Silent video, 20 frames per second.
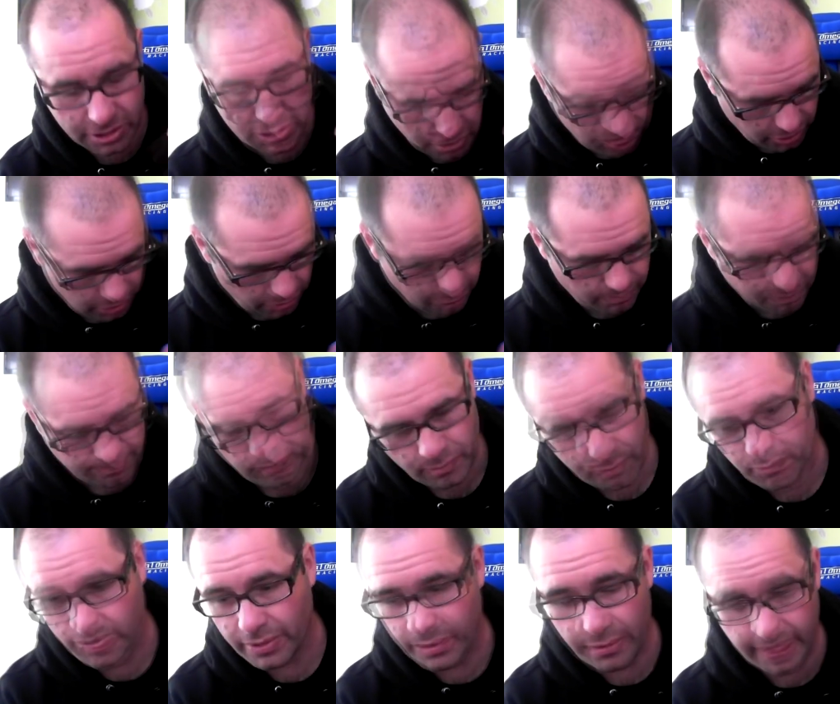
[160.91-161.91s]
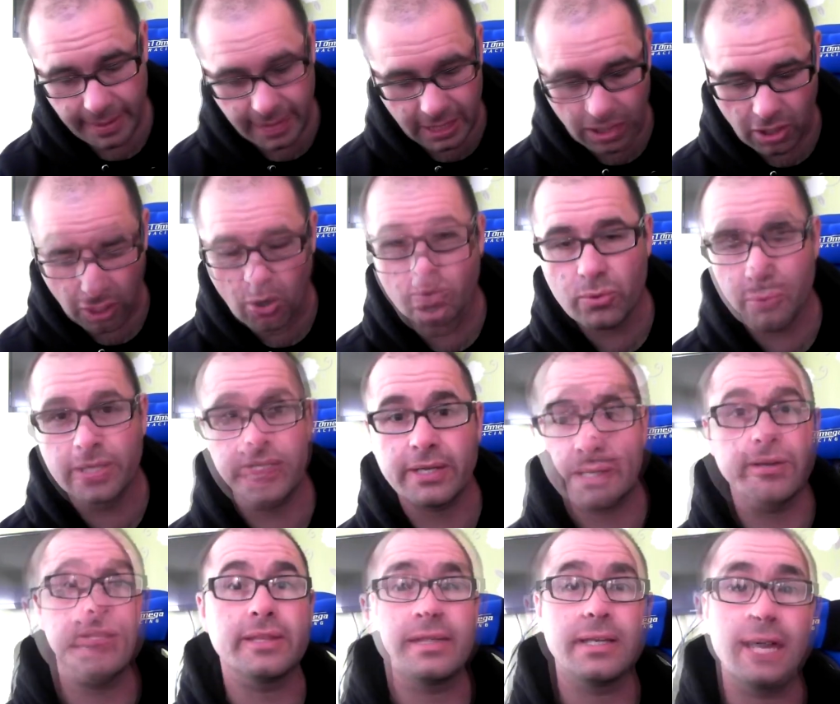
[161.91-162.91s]
to whether it be clothing or
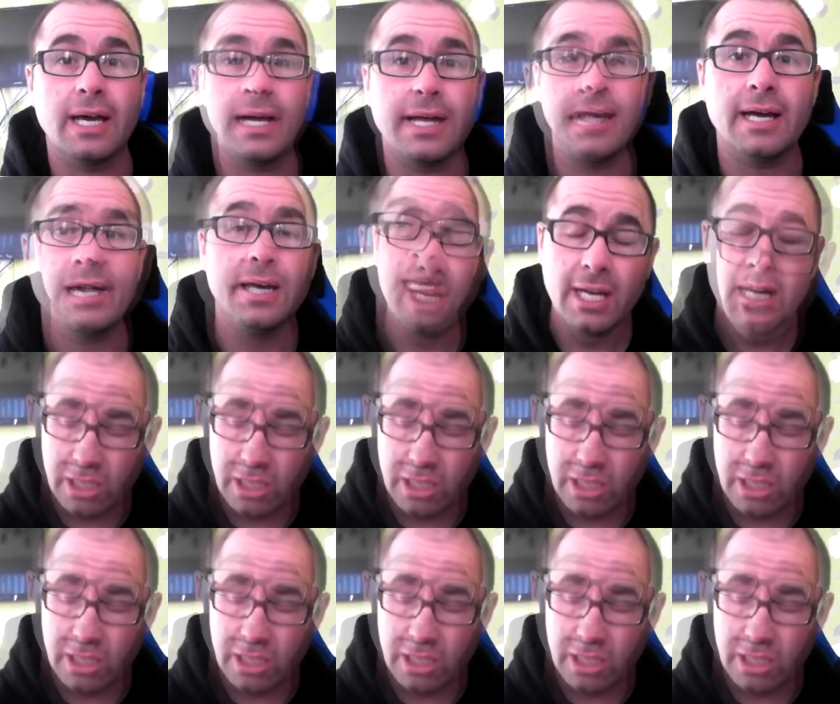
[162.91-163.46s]
anything like that,